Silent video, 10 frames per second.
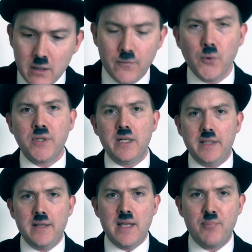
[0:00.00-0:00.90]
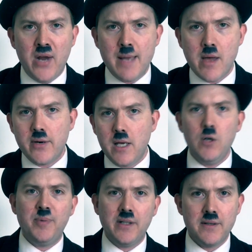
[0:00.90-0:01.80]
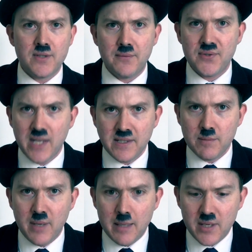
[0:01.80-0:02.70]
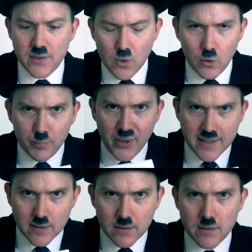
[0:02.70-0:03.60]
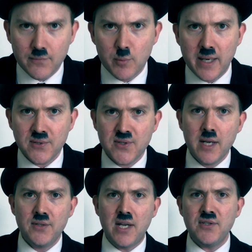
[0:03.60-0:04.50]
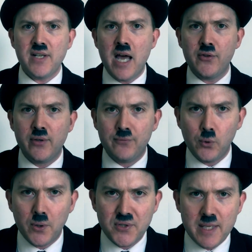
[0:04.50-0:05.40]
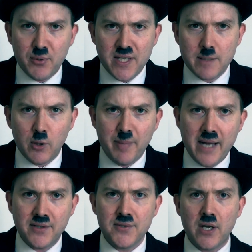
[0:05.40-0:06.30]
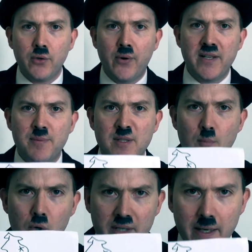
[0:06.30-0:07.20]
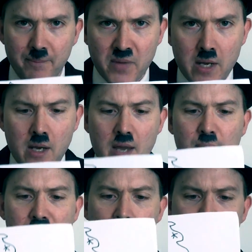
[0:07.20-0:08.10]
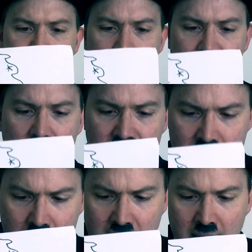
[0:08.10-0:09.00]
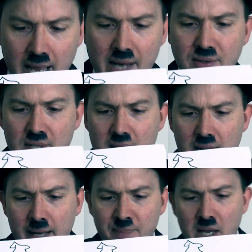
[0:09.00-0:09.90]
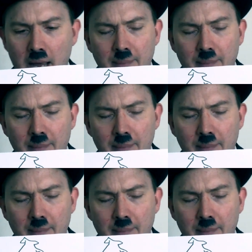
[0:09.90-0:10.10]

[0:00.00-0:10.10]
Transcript: Fortunately, the primary openers of Satan babies, or presents if you must, tend to gather in foolishly predictable patterns on Christmas morning. If we focus the attacks here and here,